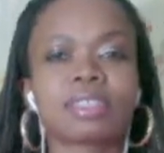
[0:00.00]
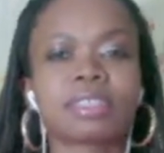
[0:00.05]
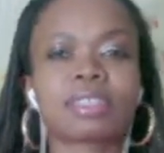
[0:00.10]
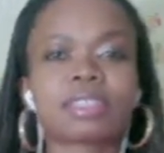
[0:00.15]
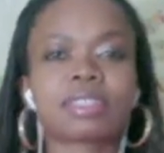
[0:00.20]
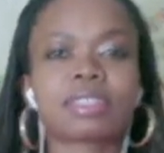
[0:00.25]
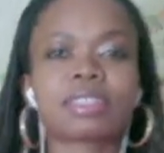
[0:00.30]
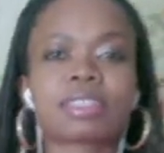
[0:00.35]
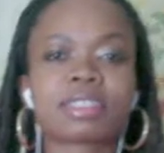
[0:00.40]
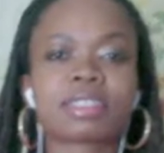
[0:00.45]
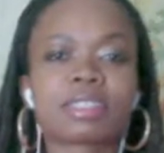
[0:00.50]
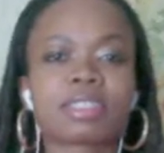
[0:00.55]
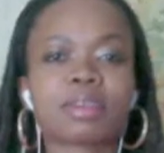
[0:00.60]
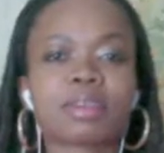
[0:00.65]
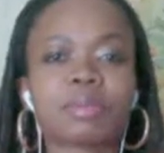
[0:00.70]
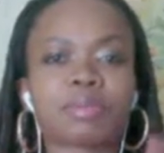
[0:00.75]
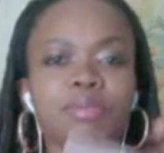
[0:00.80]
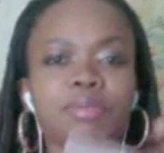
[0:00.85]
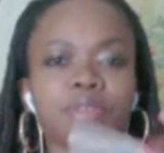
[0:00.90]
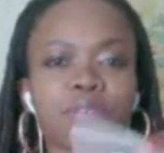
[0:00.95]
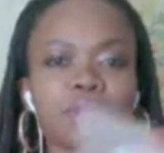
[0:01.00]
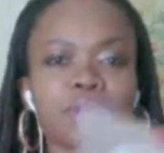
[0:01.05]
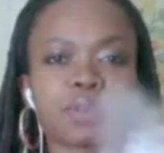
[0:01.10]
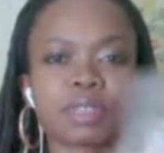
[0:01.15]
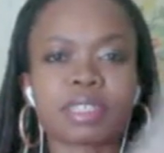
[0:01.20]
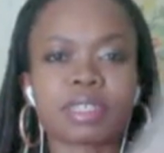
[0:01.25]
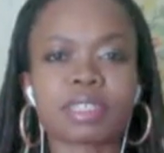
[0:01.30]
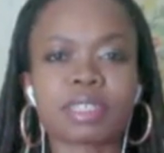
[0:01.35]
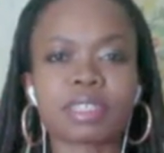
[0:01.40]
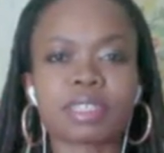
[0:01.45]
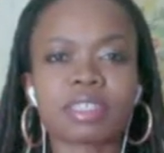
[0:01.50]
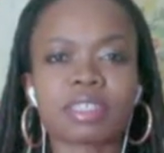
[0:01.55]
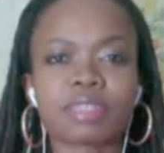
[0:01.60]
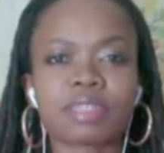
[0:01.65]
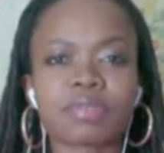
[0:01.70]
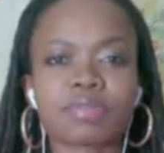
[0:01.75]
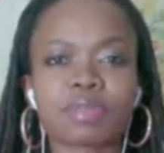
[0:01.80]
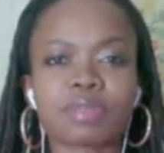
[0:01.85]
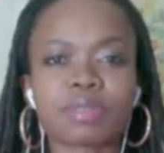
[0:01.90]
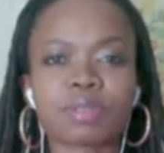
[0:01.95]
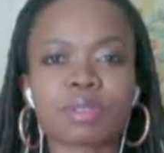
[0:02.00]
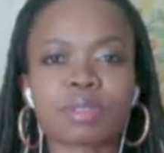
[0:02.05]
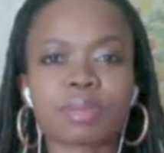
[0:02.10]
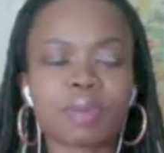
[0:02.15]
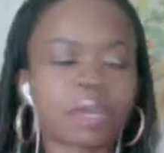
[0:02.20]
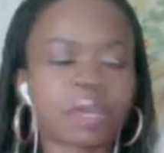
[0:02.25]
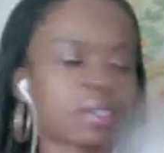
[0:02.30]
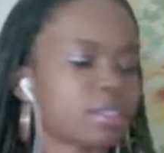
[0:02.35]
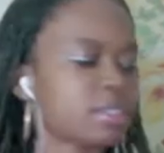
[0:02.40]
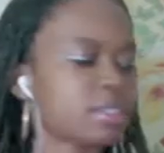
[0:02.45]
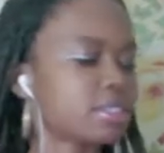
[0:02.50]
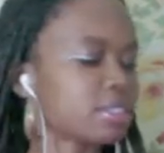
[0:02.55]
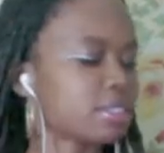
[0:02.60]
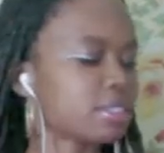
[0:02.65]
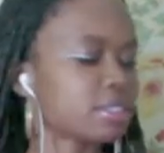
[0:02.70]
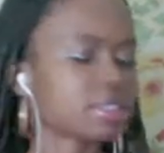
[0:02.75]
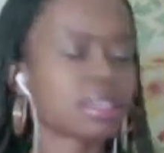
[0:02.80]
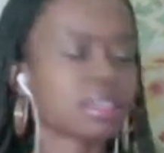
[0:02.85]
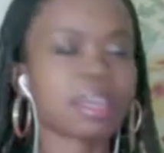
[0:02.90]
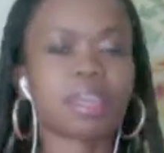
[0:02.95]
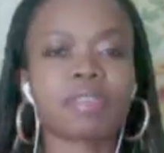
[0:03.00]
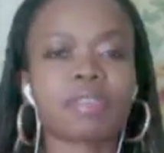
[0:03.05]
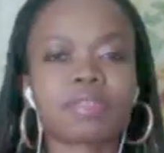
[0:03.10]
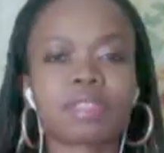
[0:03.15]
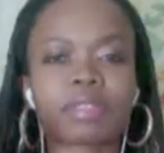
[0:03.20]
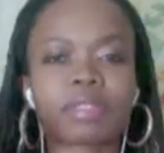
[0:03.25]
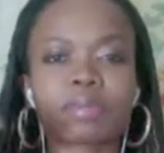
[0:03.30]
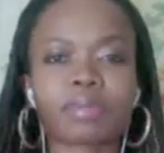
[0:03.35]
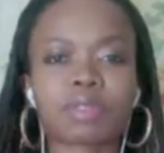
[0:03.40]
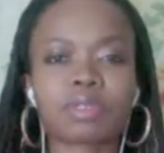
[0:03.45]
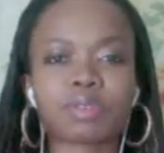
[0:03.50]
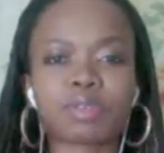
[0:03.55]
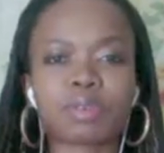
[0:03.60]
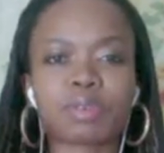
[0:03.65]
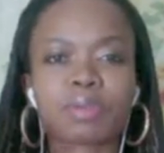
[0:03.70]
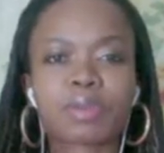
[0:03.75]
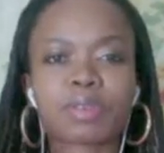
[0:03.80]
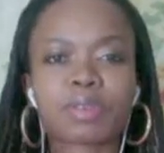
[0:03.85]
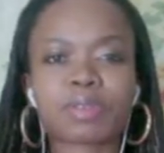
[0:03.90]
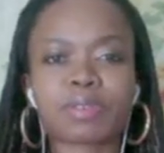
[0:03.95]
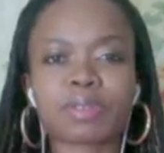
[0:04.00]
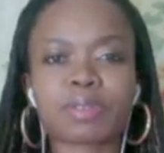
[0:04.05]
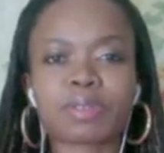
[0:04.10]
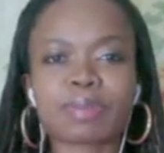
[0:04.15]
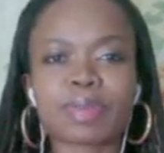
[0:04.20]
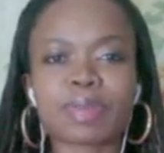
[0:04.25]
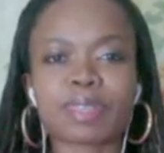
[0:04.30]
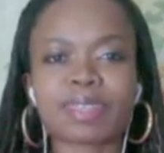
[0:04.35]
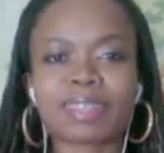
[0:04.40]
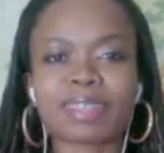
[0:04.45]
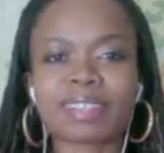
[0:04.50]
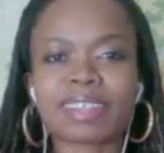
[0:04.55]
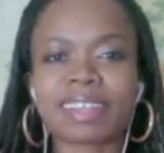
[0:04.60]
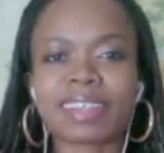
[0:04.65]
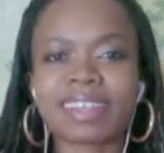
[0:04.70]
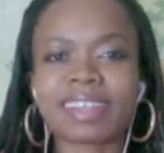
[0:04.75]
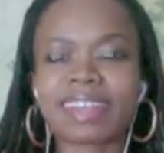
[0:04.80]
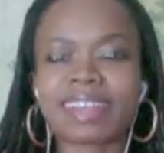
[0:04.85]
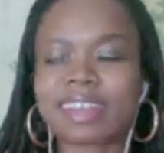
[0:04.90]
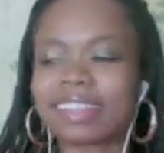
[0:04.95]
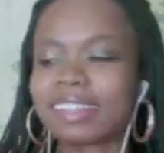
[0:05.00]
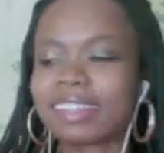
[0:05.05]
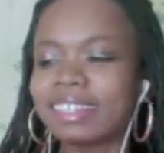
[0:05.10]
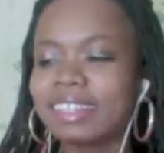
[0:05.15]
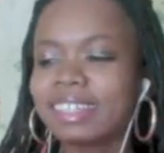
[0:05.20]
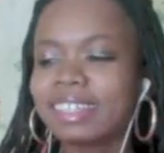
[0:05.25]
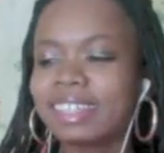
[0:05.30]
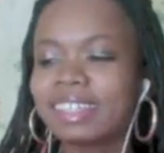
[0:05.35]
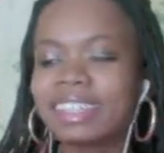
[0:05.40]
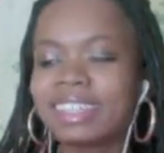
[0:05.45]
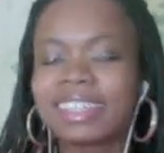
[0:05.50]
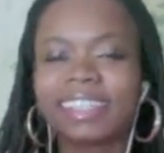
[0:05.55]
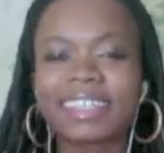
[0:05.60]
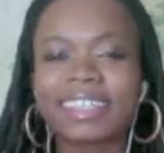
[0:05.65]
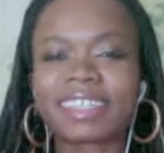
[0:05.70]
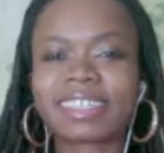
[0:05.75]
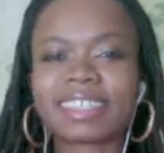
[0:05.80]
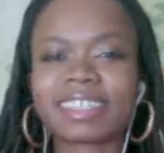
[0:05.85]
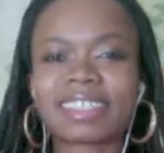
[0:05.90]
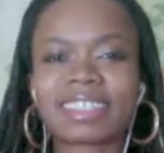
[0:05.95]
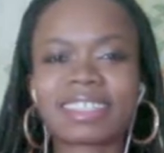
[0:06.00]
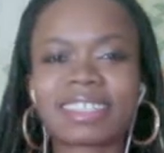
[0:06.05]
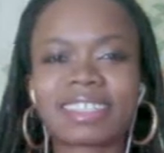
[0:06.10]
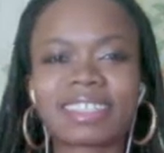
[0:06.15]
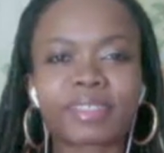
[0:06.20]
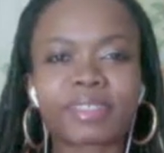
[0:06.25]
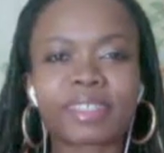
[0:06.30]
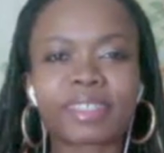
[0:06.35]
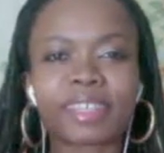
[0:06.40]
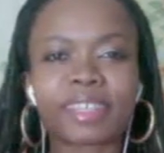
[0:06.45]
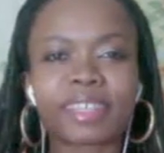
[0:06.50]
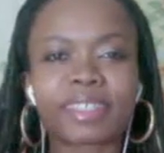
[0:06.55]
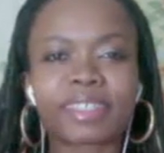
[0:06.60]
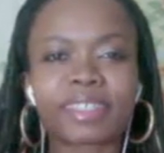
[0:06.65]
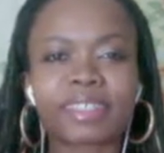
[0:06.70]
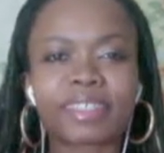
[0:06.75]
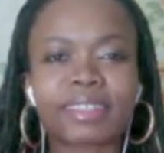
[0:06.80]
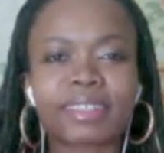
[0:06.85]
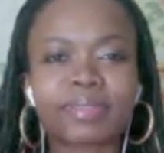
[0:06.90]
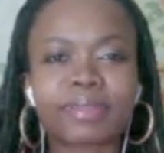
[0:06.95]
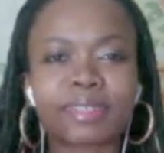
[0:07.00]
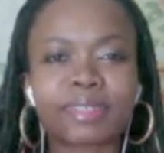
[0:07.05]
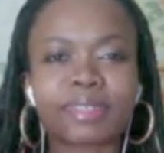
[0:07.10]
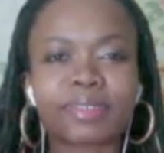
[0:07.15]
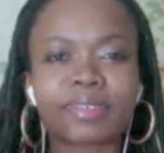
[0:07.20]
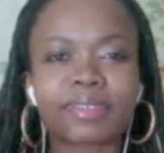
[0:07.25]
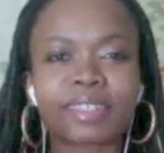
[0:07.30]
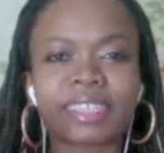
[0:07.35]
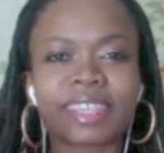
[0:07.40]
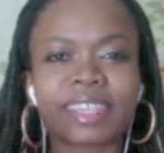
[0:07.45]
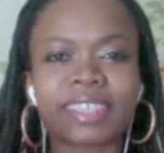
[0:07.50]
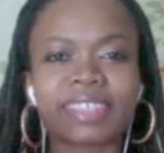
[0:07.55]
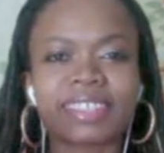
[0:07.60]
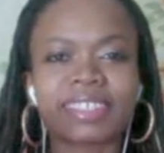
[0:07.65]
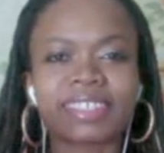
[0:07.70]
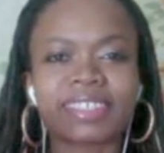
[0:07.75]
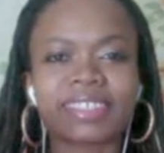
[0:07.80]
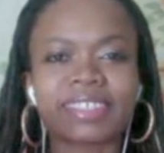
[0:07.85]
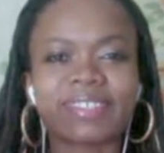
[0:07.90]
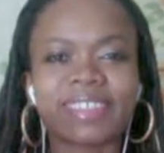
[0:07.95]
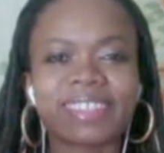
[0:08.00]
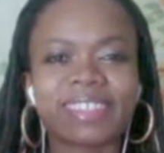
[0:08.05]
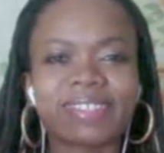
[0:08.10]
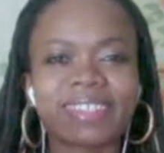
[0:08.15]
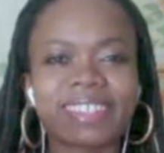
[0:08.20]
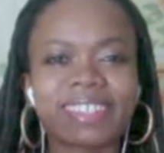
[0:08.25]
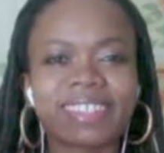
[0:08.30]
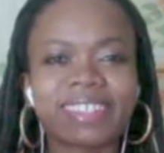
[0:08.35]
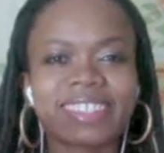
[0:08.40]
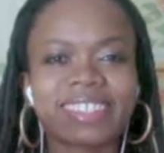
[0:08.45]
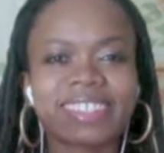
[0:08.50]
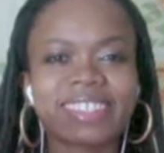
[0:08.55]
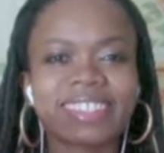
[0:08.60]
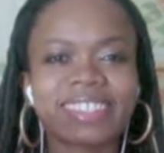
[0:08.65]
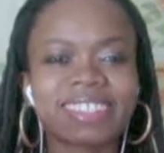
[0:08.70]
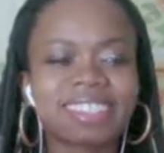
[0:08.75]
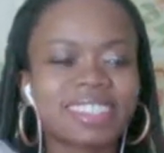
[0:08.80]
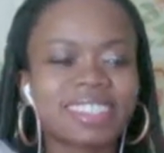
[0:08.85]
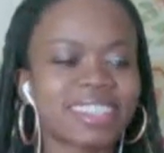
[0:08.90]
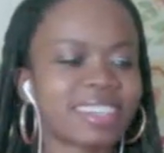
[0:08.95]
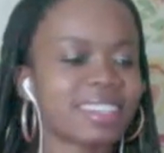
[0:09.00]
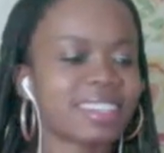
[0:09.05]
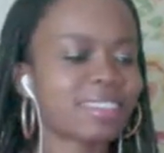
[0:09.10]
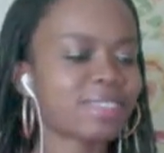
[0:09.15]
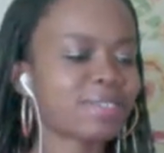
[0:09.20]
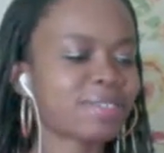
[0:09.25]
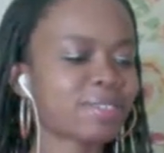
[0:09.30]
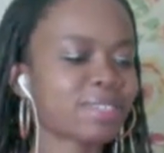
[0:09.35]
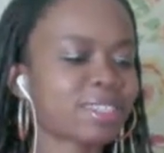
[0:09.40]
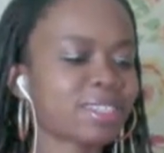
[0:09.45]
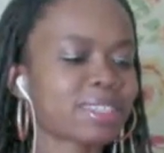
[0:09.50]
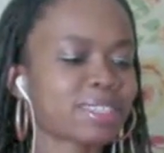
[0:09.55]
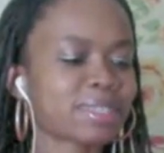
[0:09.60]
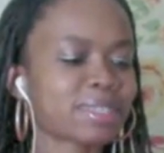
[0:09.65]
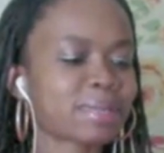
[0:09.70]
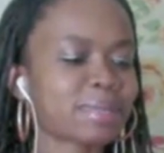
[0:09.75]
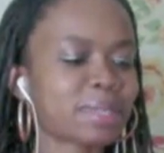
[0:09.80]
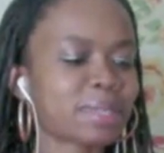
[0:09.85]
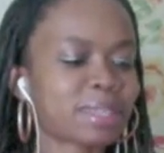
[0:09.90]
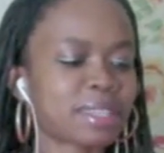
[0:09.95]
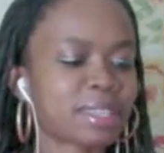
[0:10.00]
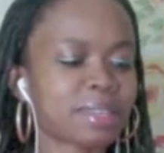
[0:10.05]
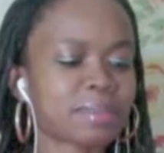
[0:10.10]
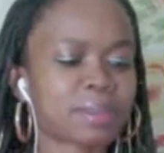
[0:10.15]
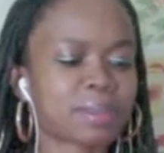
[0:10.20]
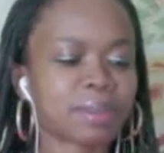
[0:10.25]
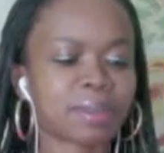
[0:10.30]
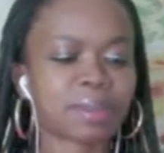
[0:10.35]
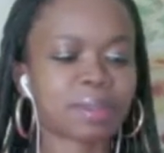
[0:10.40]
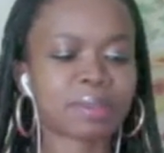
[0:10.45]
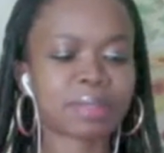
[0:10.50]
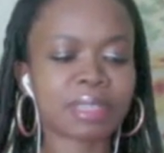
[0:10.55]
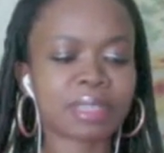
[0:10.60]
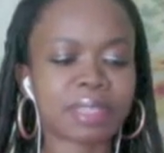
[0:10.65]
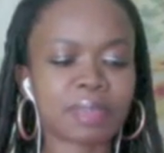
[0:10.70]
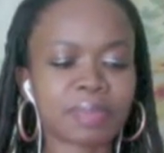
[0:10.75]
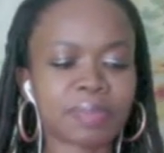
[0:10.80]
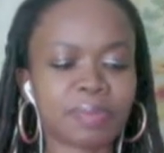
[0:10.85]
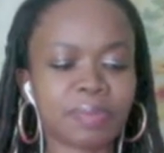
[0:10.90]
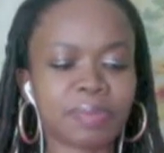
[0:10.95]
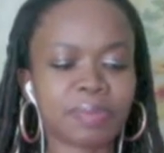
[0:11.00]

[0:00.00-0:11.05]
some roses, rose petals. I have some store-bought rose petals that I got in Kansas City, Missouri last year when I was out there for an exhibit that my work was in.